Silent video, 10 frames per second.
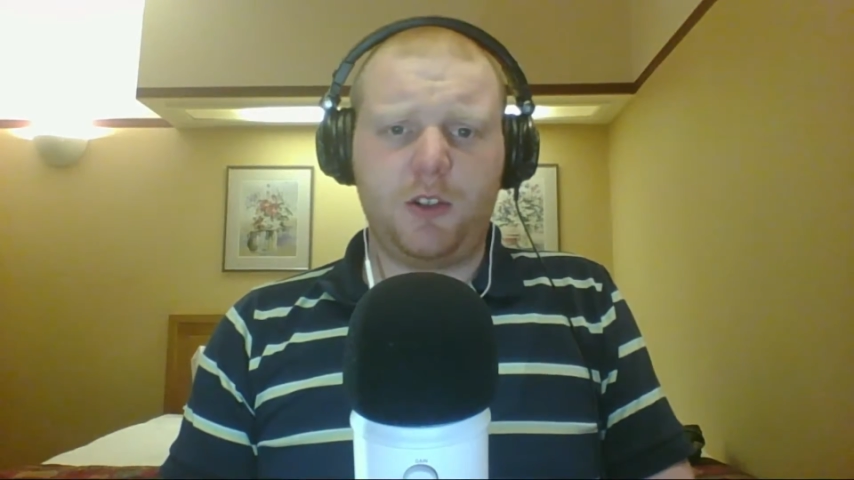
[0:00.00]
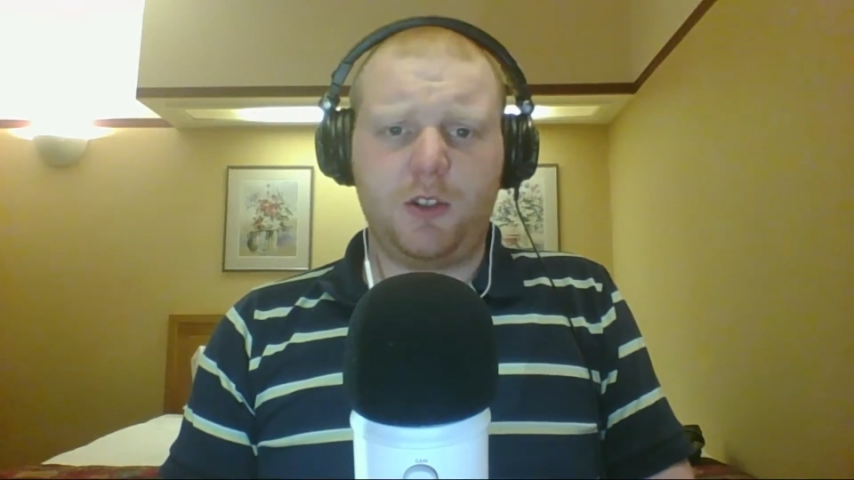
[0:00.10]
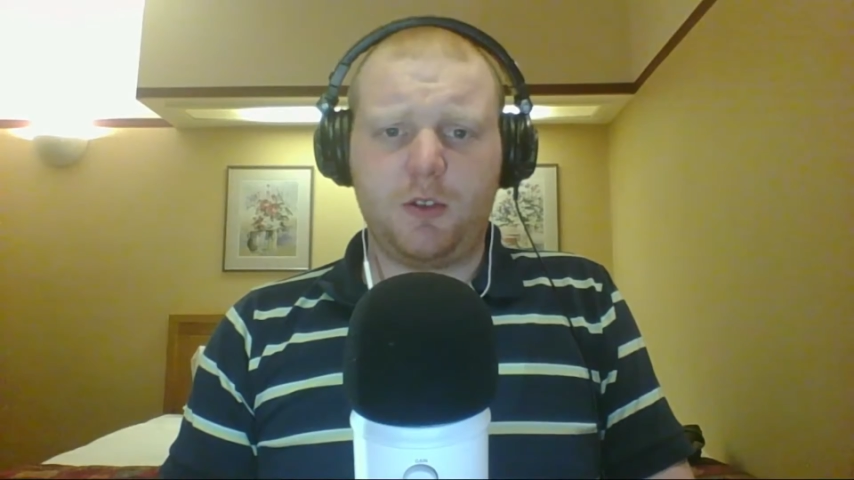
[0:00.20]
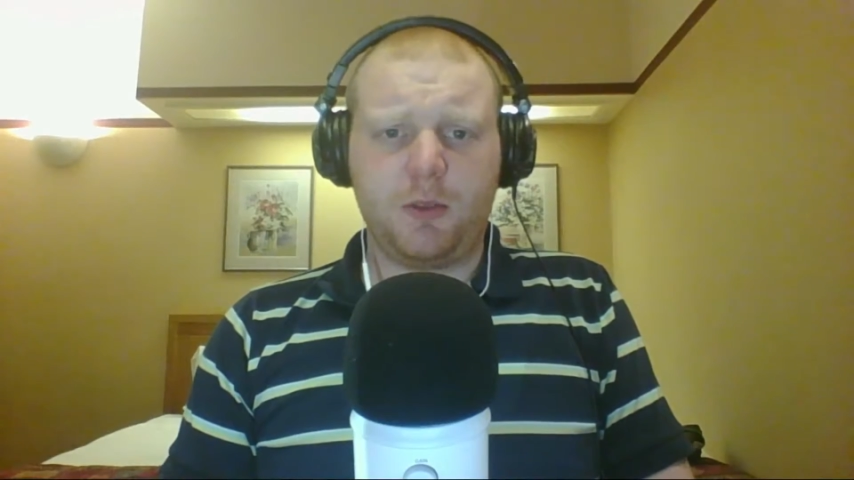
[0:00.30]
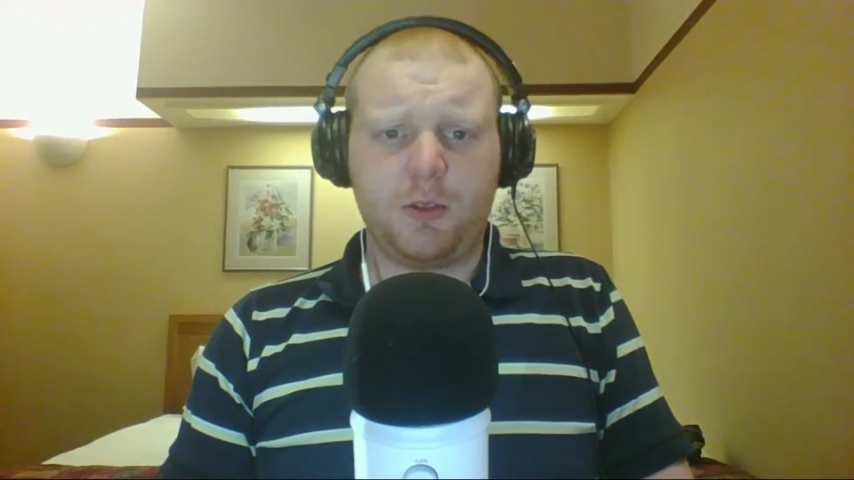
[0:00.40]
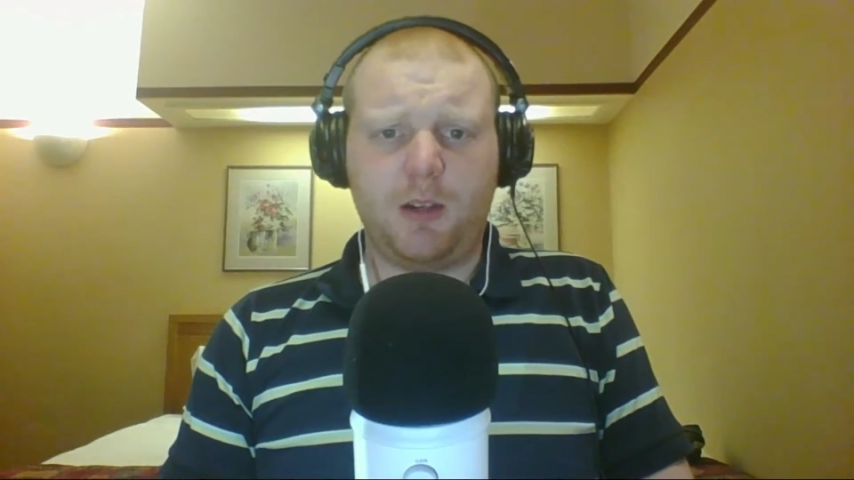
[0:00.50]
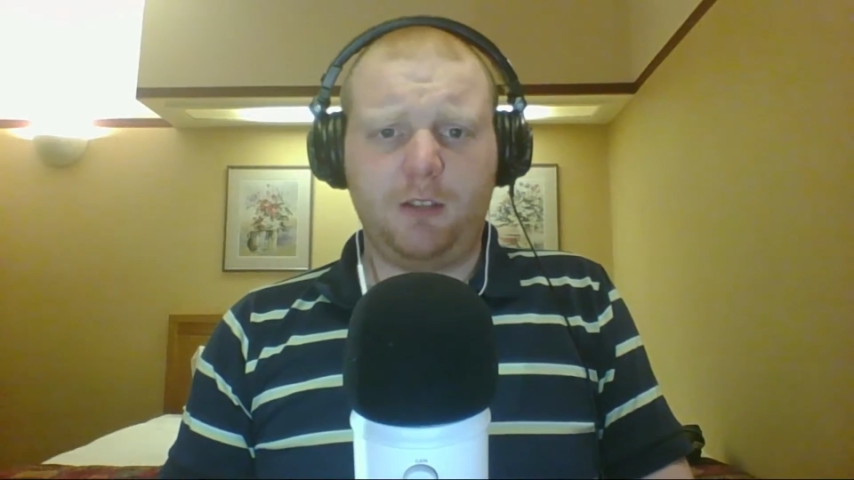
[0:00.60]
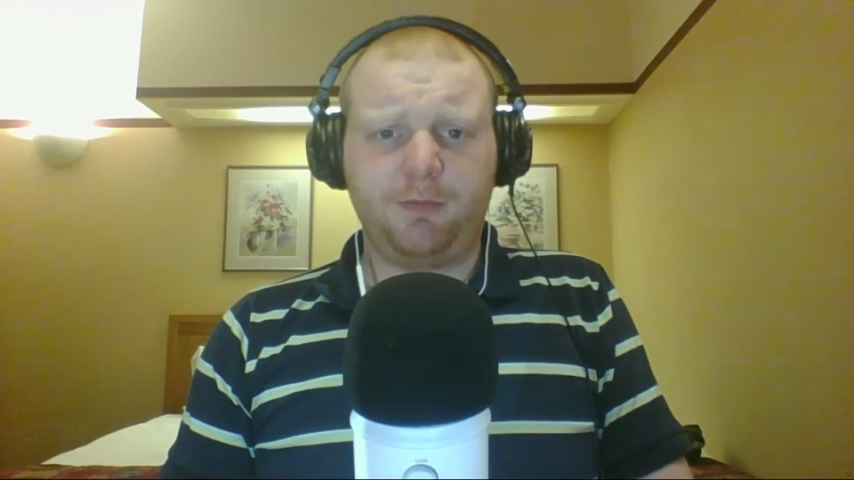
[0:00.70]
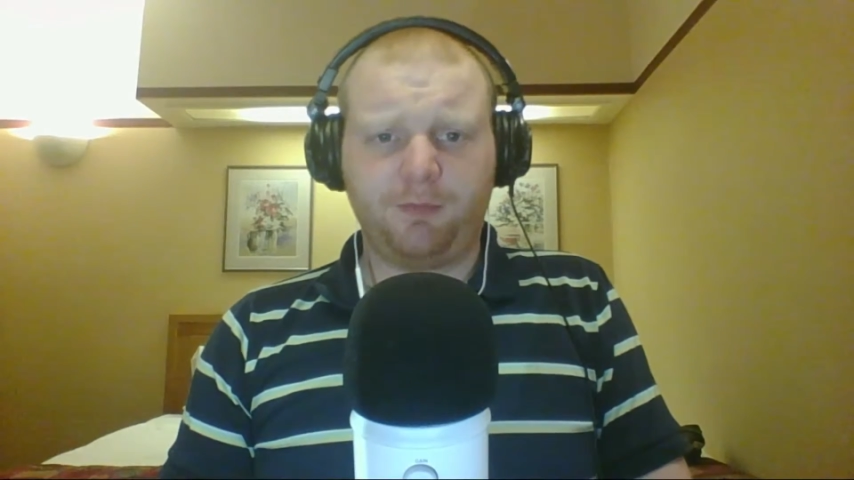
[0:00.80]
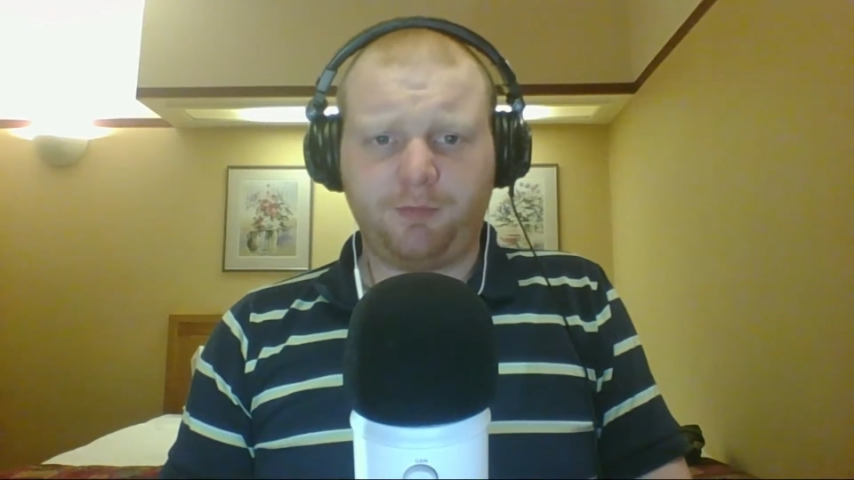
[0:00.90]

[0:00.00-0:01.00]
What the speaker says: use them as well.